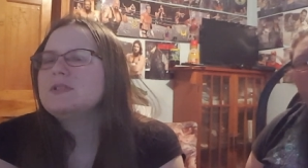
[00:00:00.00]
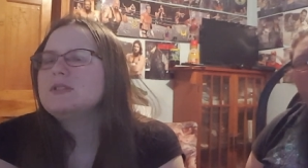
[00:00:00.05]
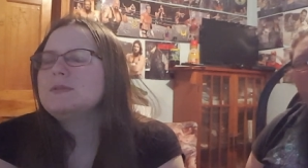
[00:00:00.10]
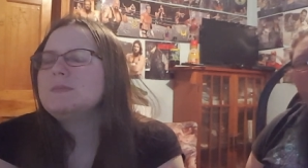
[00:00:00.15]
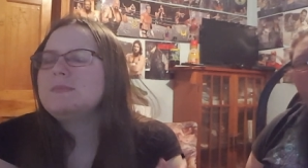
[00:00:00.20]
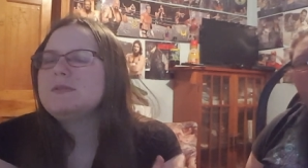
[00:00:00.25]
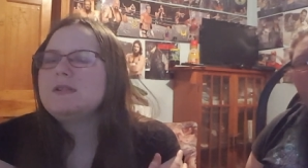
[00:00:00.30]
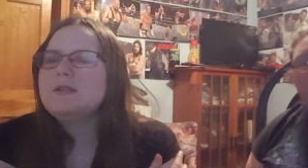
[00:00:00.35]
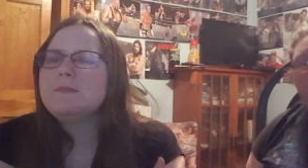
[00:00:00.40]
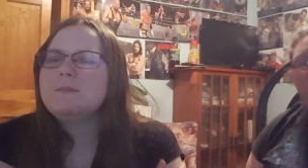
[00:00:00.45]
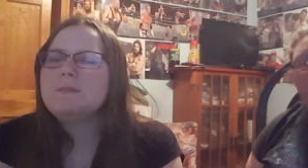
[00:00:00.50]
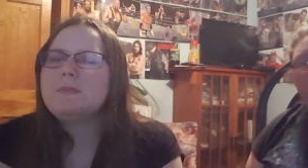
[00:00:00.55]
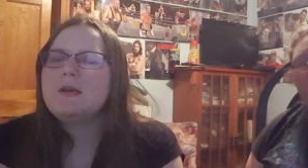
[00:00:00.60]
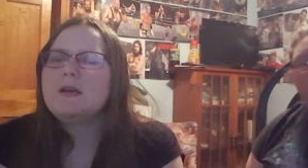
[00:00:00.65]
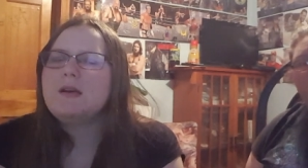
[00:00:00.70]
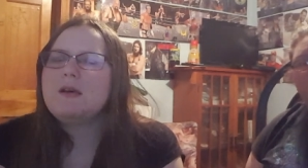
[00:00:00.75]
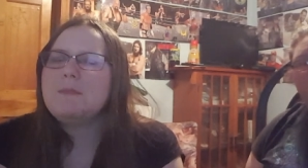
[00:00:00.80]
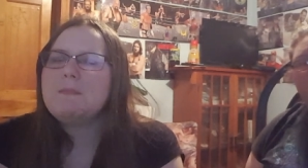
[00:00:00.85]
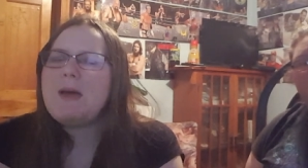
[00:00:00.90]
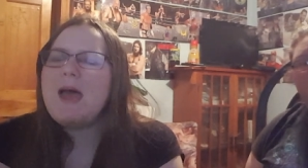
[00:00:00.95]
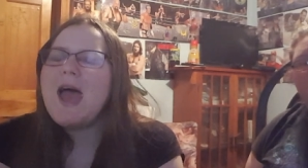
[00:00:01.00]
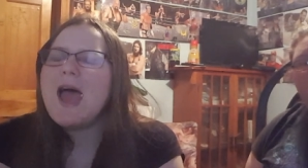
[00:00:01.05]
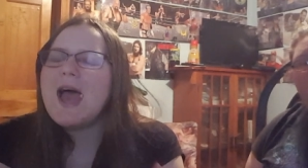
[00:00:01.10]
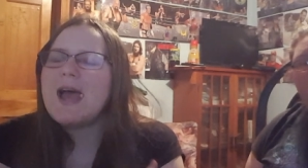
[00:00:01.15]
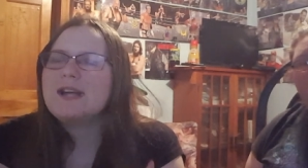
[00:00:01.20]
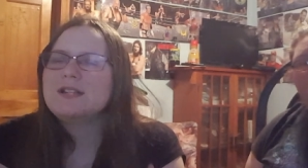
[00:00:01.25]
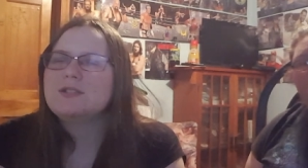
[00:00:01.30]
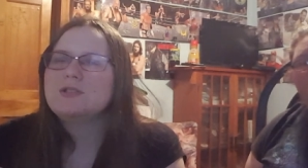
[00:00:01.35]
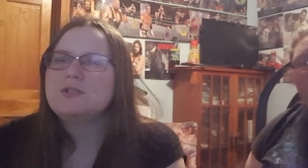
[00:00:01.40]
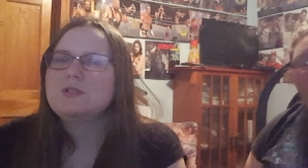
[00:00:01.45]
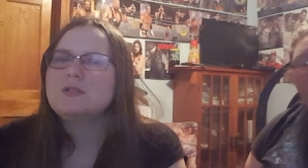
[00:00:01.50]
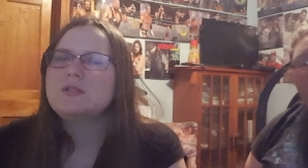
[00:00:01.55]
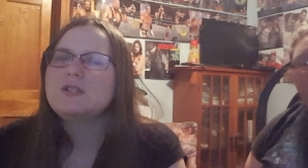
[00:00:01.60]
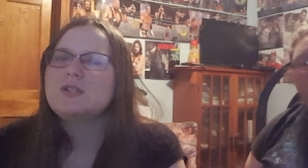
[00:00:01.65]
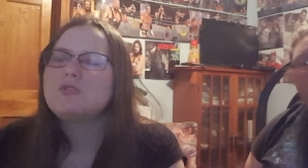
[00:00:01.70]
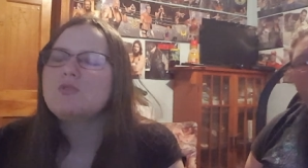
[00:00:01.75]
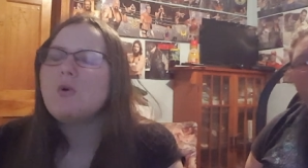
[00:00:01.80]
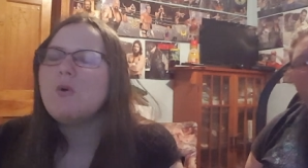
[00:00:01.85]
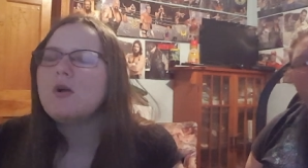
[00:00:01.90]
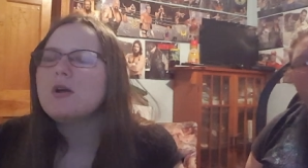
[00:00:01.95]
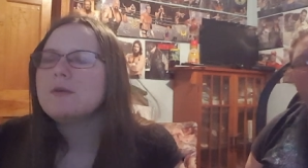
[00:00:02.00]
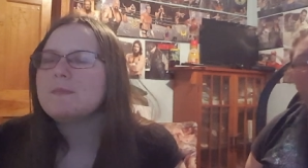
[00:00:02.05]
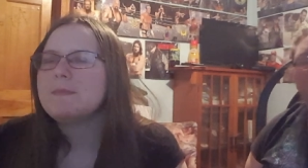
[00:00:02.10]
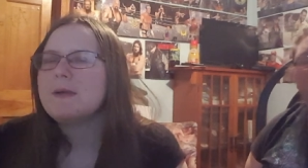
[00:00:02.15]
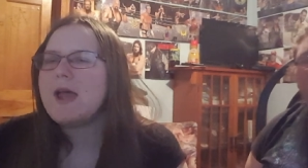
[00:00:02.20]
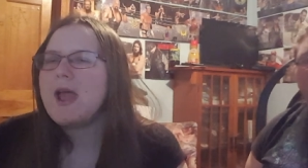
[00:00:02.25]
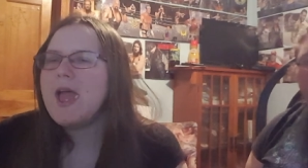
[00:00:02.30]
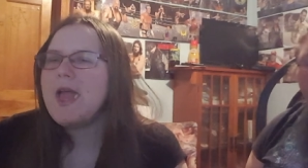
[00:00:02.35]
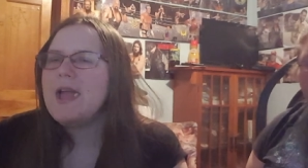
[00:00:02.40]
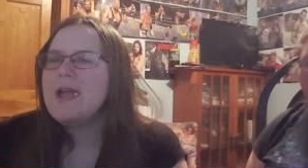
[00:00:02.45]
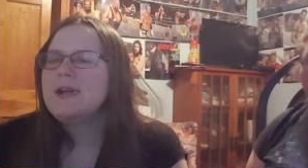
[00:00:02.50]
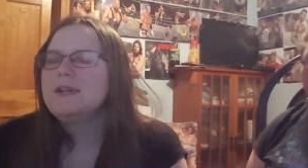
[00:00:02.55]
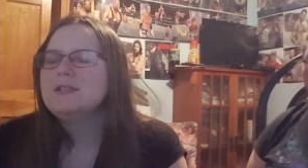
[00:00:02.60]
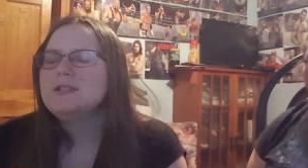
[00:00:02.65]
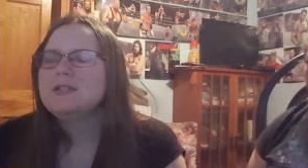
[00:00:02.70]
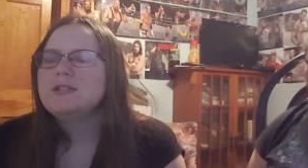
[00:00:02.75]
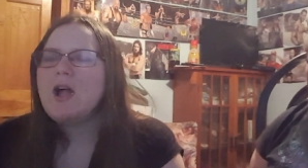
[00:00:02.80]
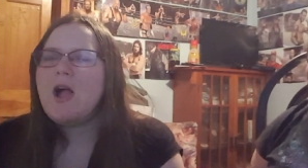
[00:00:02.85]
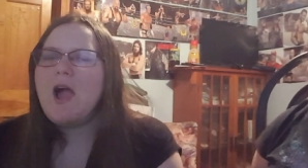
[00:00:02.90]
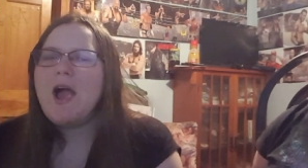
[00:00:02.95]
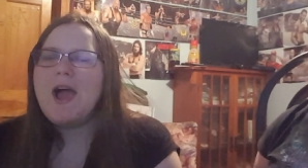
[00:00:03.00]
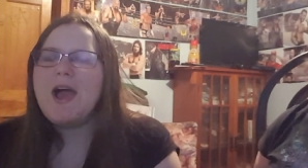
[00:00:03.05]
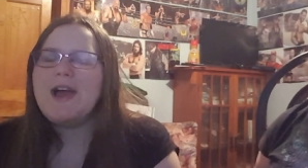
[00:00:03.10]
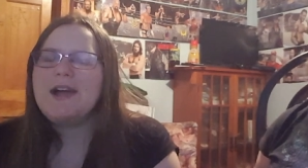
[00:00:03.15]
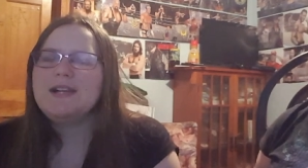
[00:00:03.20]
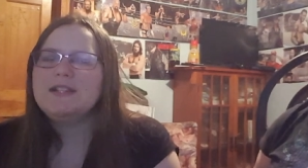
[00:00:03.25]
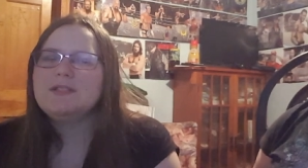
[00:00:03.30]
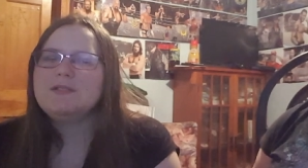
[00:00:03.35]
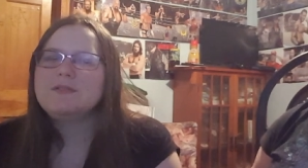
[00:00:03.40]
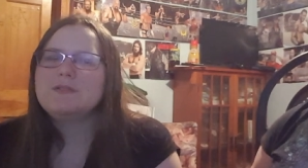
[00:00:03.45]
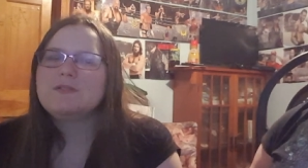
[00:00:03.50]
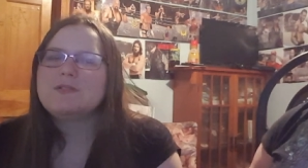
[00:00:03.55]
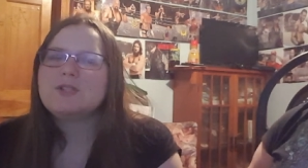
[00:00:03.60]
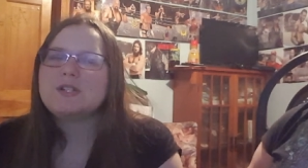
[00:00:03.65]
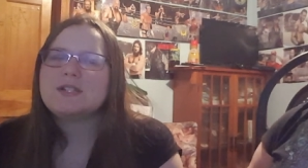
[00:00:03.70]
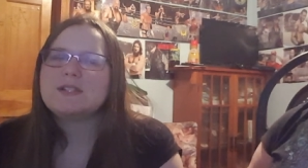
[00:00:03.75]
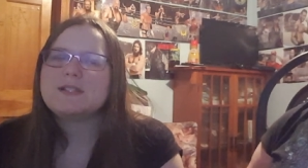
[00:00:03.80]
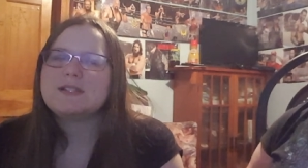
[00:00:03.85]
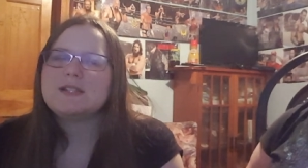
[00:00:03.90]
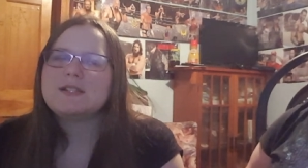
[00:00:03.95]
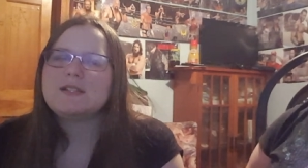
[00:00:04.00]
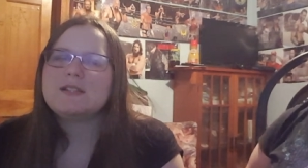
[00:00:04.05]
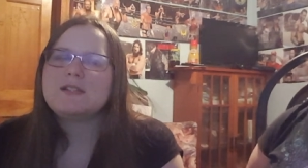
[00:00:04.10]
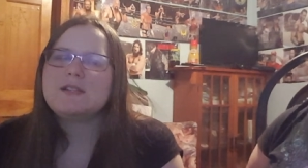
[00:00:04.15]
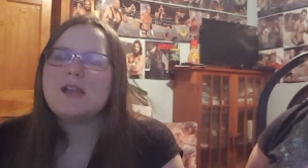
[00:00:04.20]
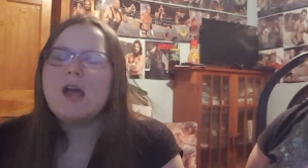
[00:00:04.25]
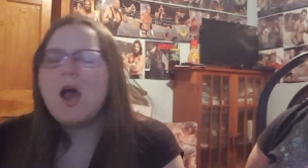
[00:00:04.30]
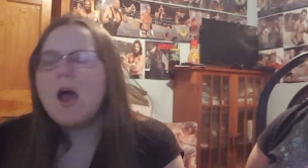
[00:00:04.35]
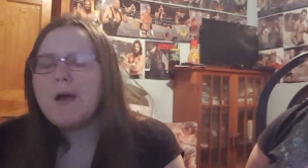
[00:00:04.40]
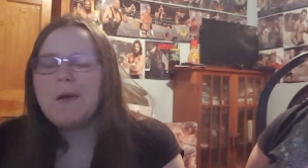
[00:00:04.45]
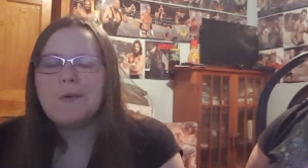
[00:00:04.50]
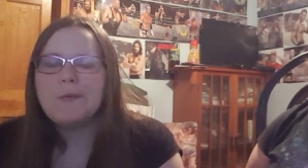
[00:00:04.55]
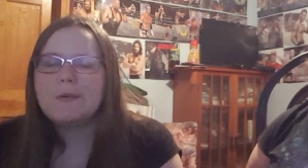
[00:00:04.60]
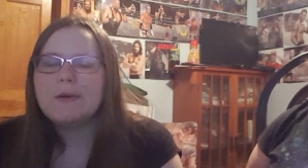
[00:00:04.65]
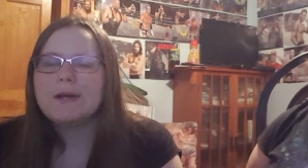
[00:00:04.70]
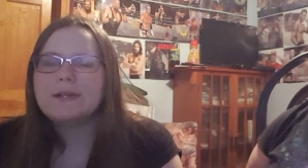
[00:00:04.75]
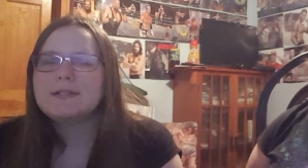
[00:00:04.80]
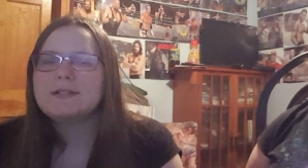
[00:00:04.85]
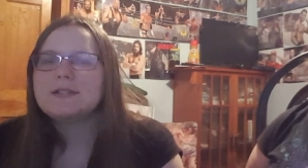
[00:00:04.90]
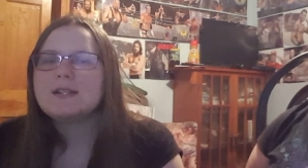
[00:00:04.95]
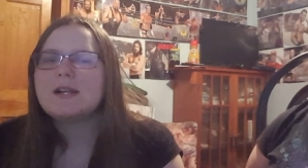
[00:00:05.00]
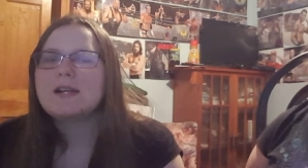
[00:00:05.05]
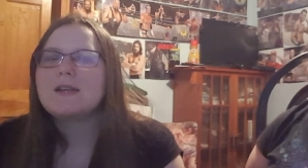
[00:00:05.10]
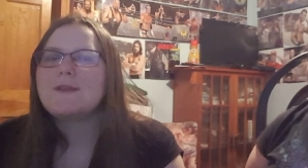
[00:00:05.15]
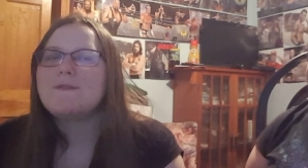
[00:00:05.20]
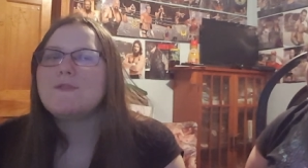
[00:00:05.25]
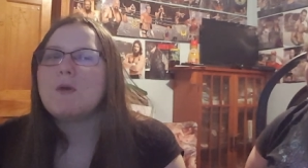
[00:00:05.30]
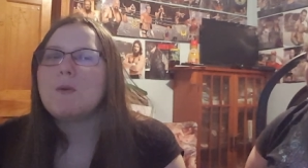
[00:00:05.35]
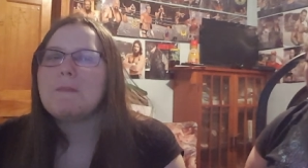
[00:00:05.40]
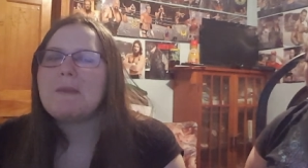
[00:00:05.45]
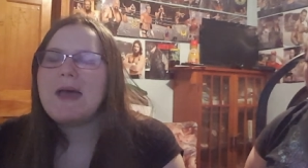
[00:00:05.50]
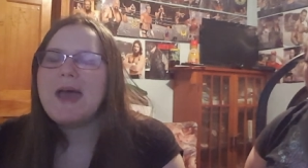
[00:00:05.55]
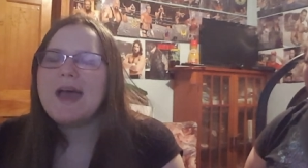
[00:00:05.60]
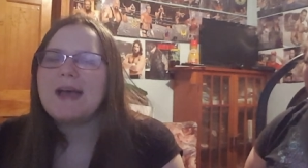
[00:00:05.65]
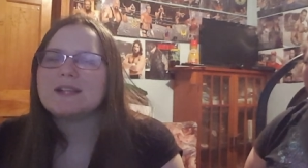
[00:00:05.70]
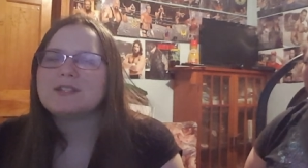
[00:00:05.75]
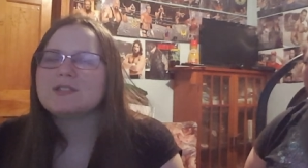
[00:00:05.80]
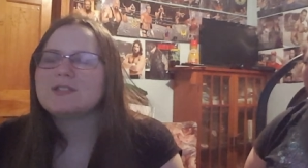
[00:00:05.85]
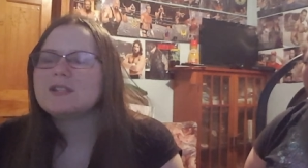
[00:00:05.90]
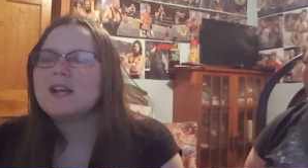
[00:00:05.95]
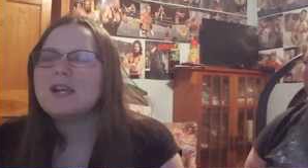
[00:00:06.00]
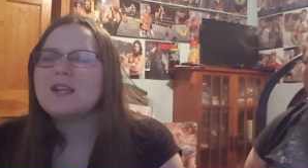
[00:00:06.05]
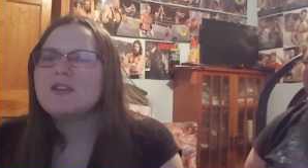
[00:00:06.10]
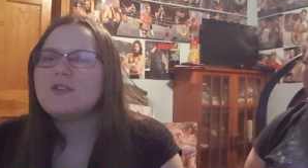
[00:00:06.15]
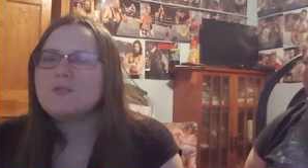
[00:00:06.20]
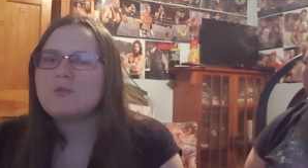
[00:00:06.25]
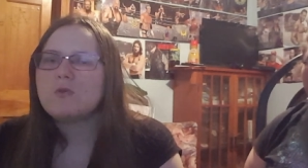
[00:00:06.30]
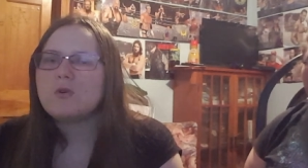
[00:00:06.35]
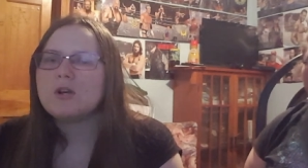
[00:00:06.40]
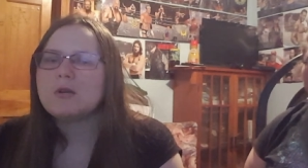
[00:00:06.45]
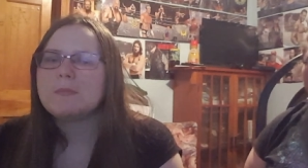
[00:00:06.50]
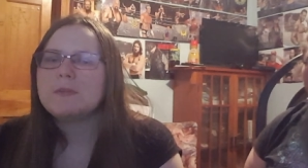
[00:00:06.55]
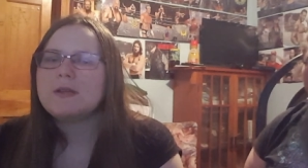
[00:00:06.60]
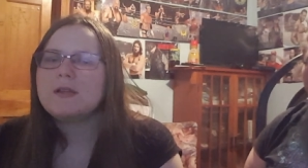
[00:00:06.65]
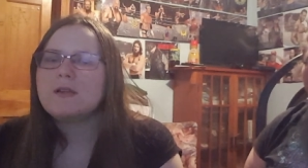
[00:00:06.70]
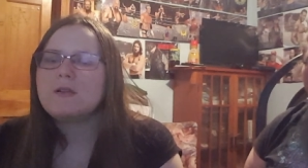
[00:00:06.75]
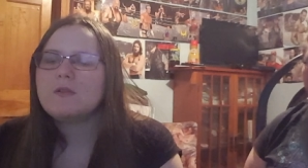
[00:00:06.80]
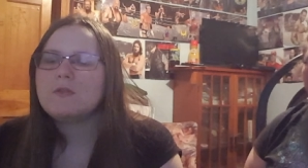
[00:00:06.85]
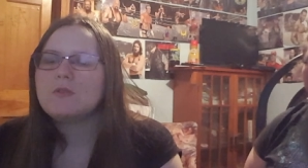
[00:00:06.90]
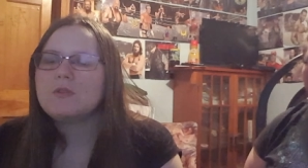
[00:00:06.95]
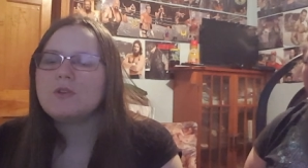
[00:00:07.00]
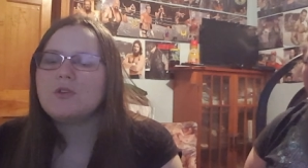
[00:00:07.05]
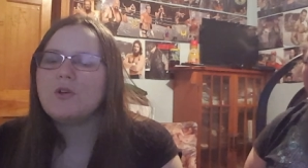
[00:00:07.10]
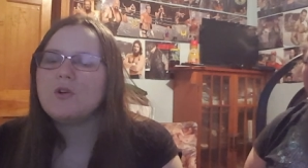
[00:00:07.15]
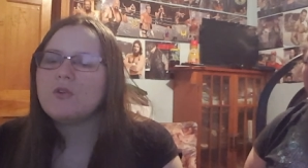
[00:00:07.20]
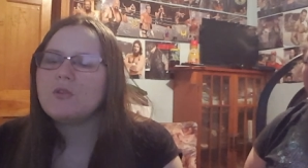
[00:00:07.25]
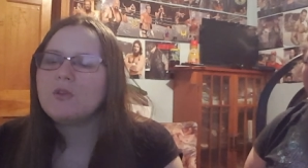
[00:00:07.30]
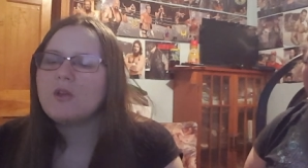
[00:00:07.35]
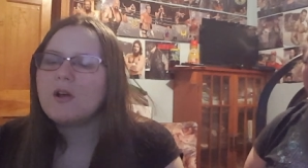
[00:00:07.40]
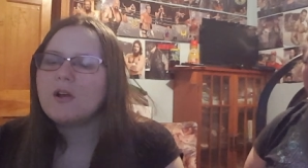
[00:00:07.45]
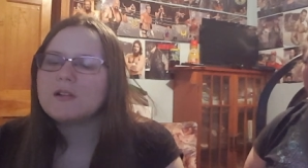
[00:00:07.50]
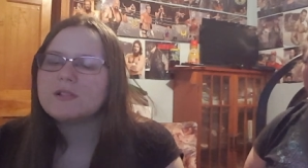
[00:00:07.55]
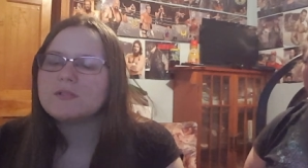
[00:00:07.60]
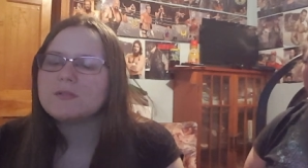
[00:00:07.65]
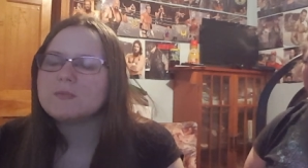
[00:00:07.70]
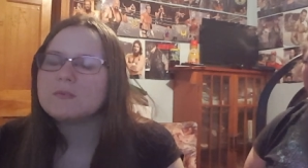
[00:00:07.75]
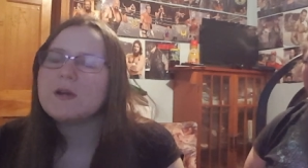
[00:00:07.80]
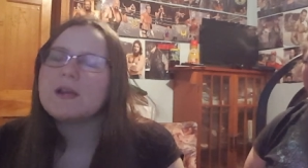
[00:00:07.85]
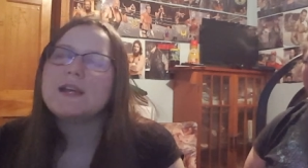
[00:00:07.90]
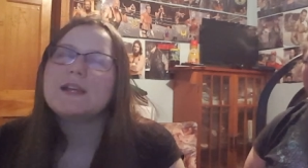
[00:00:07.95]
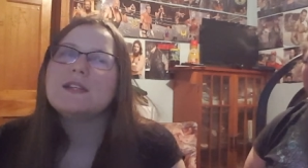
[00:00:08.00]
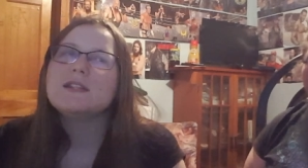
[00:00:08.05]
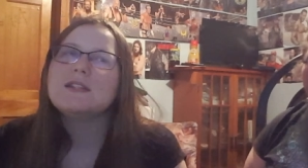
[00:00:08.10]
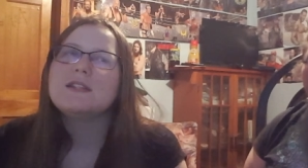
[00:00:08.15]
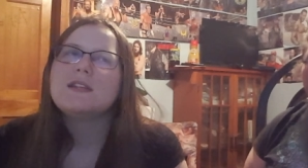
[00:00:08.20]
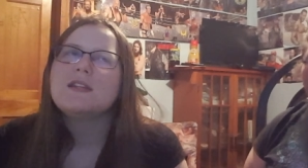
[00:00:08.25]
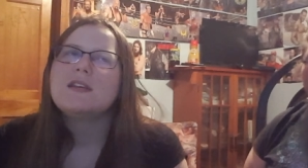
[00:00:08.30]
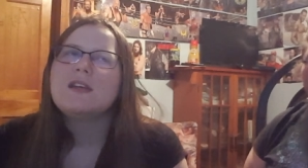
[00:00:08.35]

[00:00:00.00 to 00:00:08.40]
to give me a, a match in the tournament. And Drake's like, no, I said I'll give you a match, not in the tournament. Your loss rate